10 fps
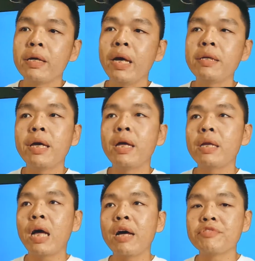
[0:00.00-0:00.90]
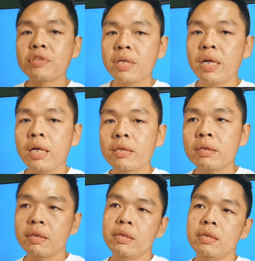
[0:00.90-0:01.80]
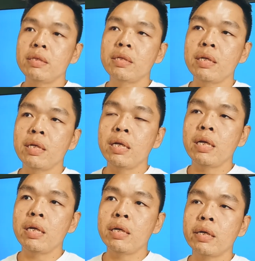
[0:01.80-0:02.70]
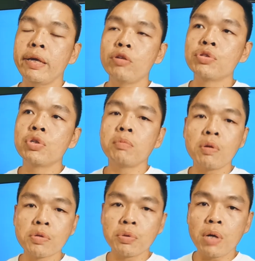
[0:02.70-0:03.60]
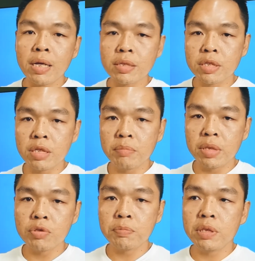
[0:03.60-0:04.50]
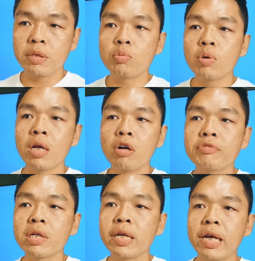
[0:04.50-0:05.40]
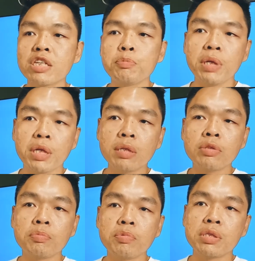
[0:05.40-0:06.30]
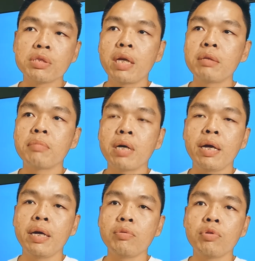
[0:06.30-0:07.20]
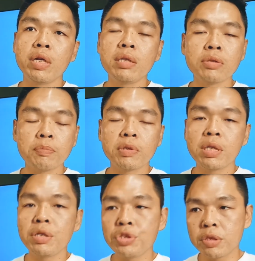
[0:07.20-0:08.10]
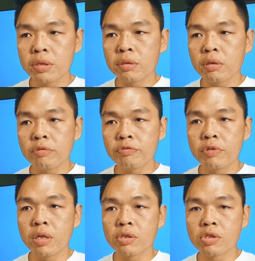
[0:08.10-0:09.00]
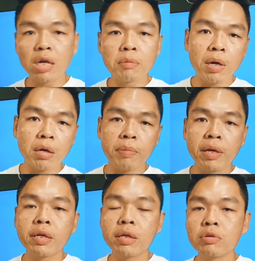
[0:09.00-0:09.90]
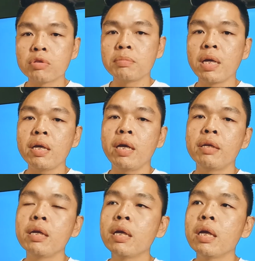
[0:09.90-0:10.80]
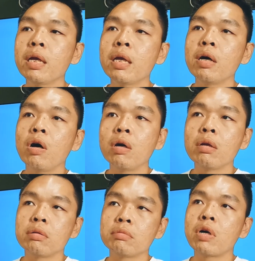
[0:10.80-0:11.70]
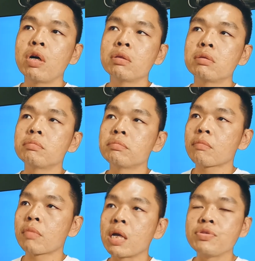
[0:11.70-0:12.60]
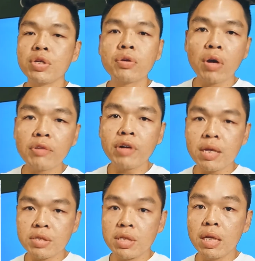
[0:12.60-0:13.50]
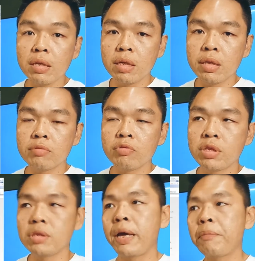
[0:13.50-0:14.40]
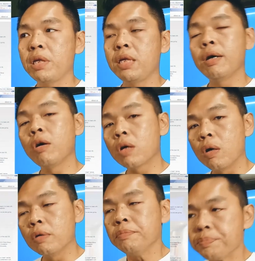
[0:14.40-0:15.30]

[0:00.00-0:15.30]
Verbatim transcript: and then after that, uh, Chaos Group also asking me to be one of the guest speaker to present my reinterpretation of uh, Starbuck by Kengo Kuma and on on SIGGRAPH Asia, in, which is happened in Hong Kong.